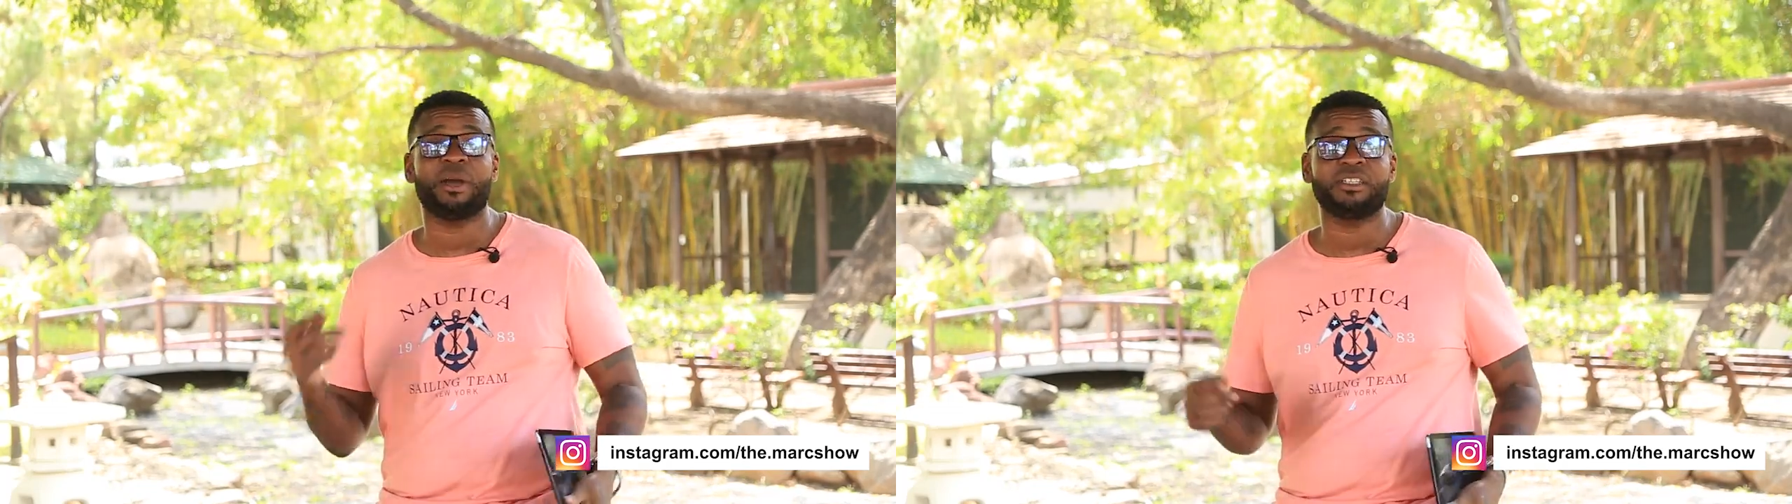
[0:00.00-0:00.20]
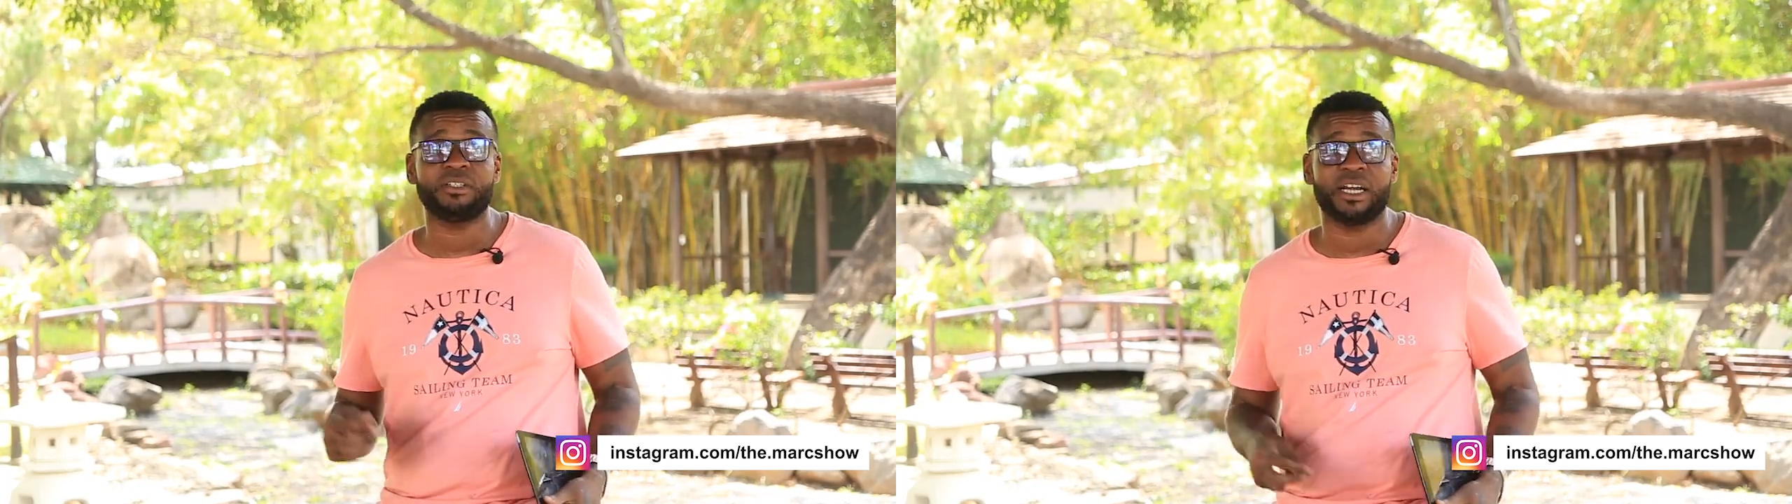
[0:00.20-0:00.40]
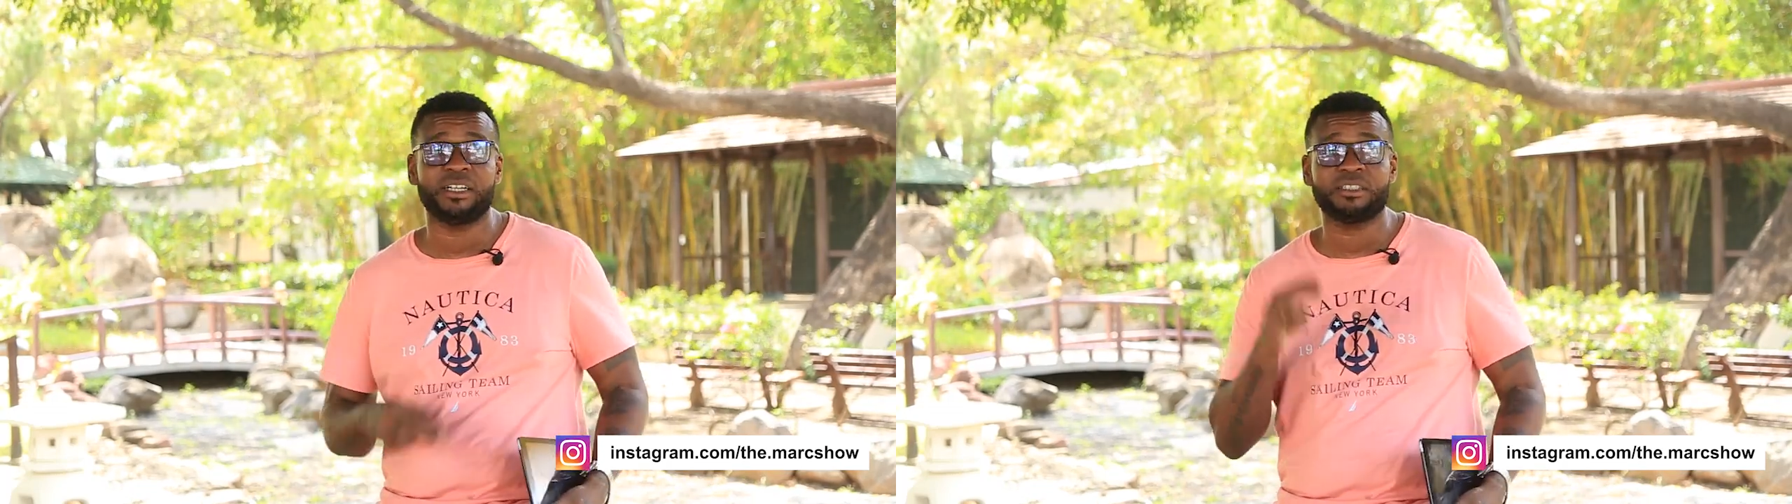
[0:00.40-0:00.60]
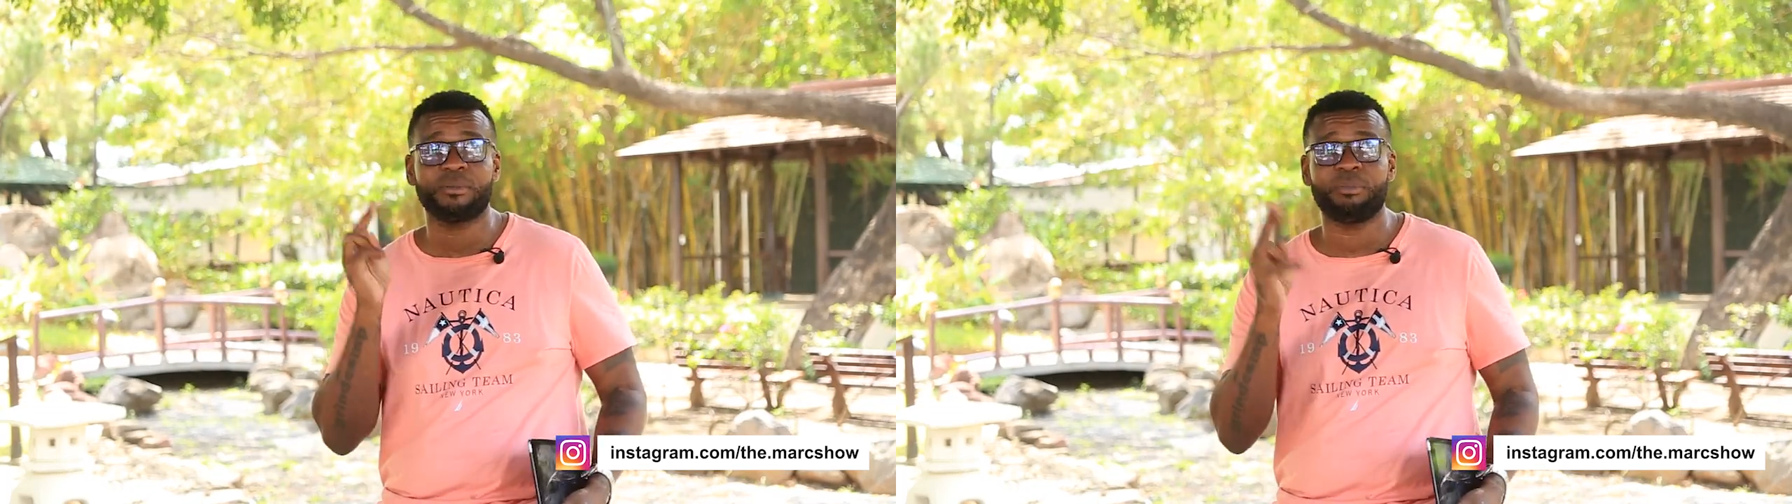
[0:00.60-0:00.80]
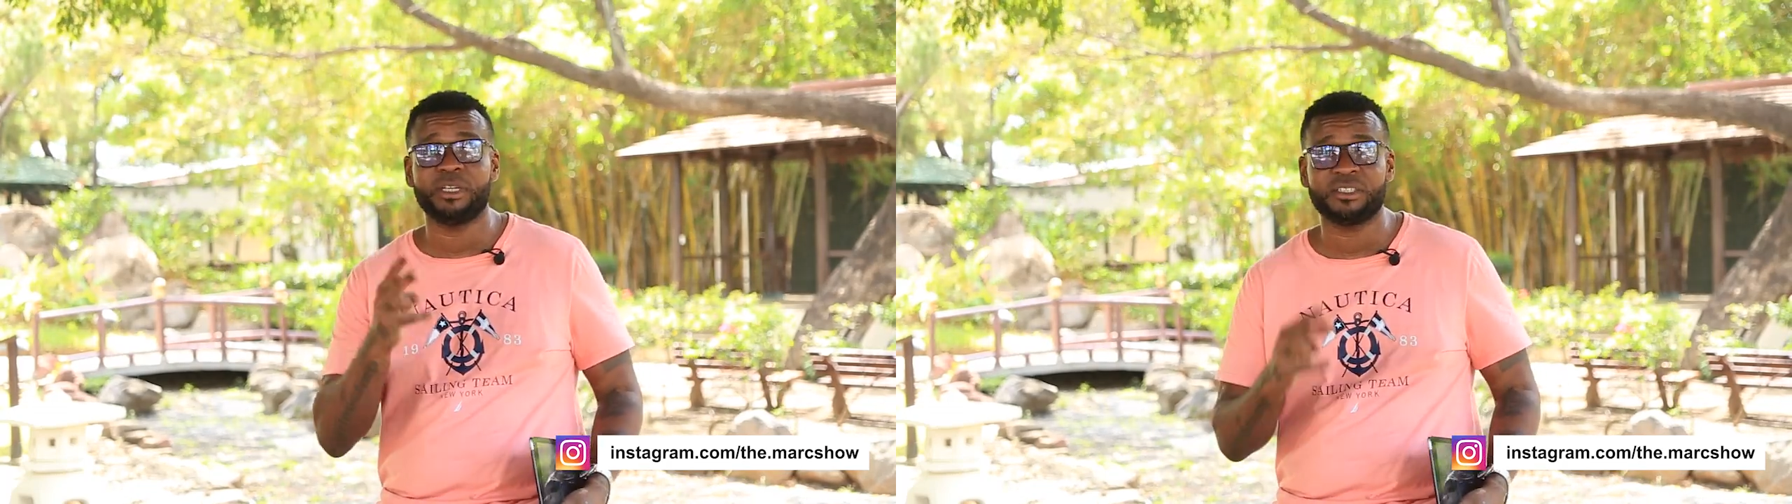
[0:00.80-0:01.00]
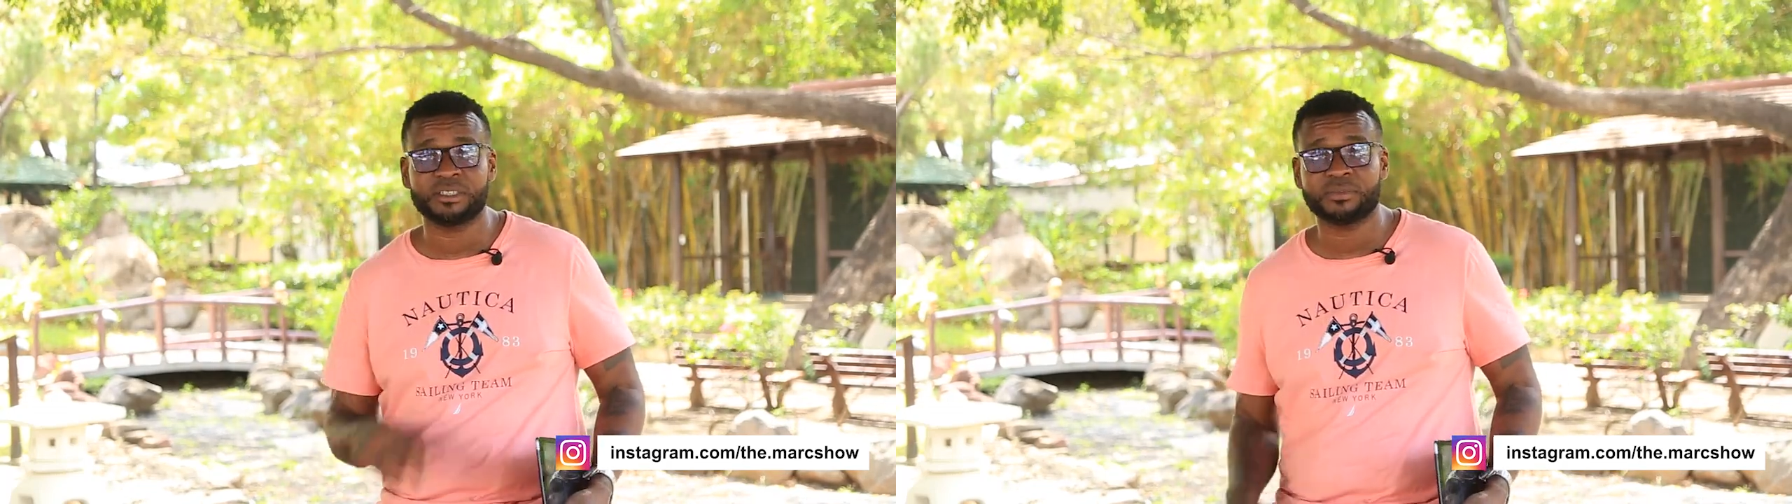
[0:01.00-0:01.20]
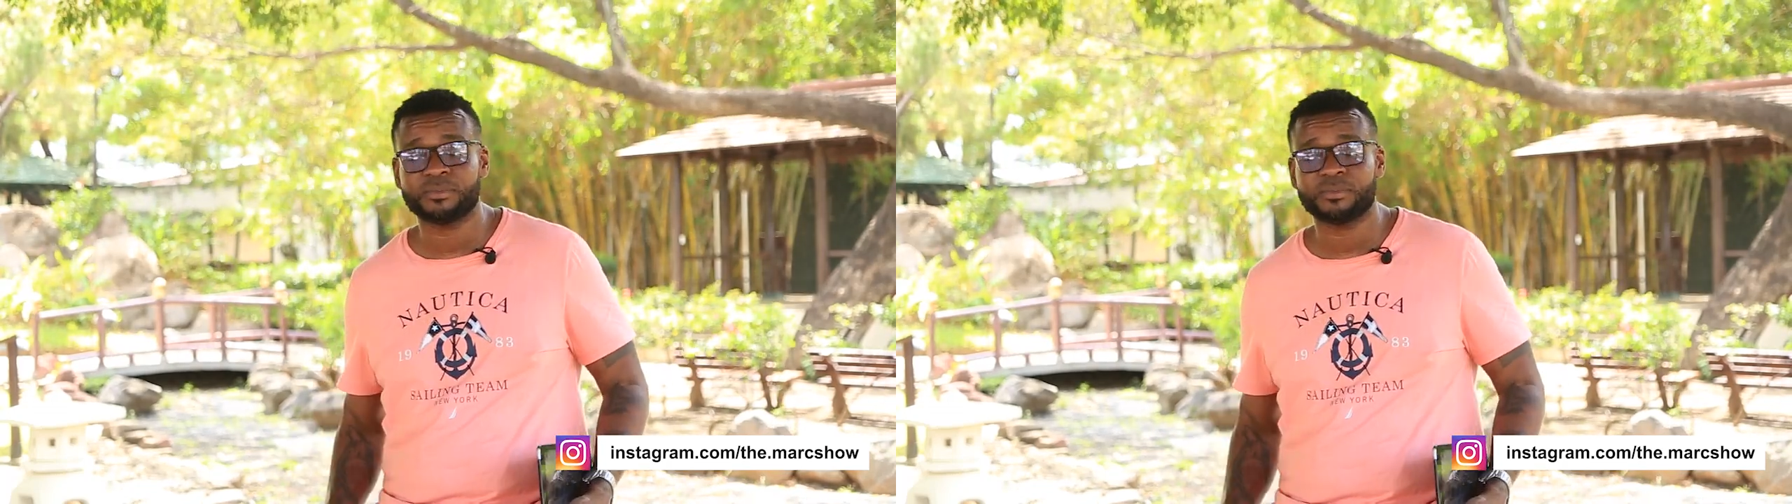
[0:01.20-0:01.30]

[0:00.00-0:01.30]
back to you guys peace